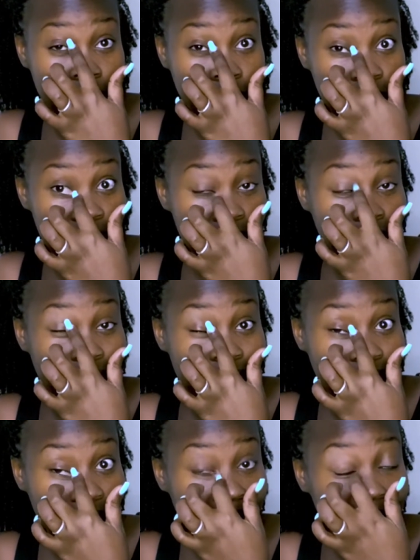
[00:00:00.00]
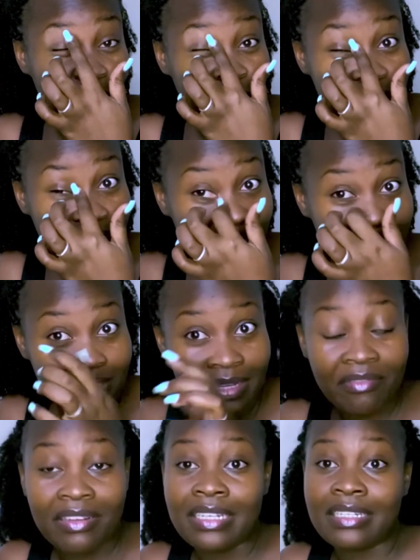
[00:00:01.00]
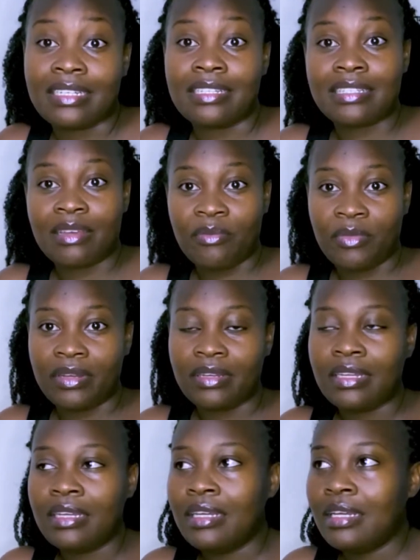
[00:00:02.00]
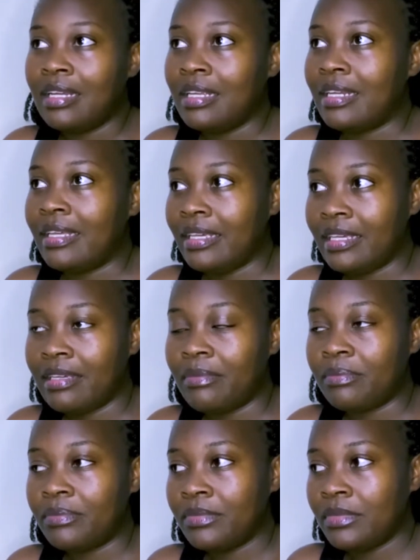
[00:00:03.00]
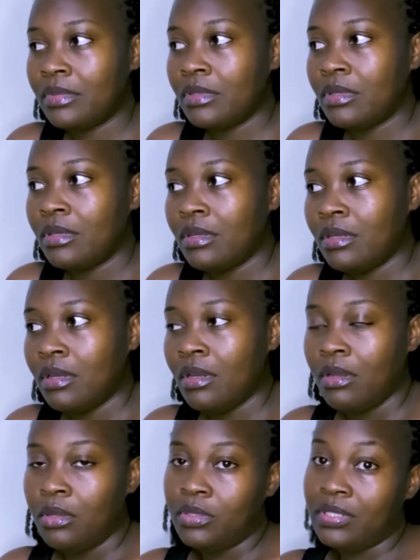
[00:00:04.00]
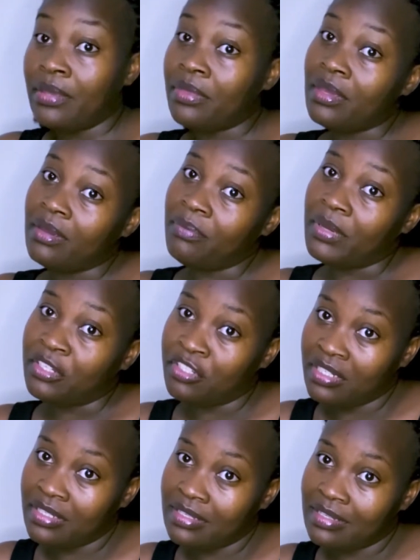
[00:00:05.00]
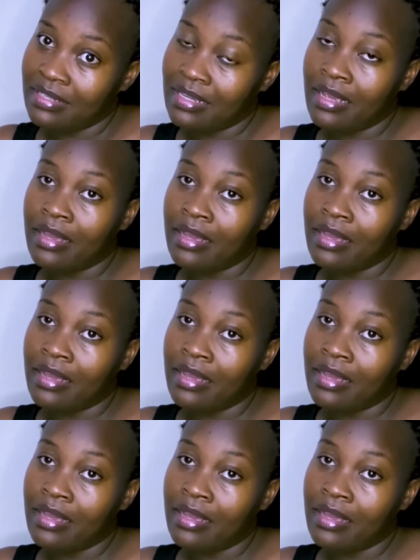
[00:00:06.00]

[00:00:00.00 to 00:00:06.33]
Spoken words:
because I had not even never dated someone like him. So I think patience,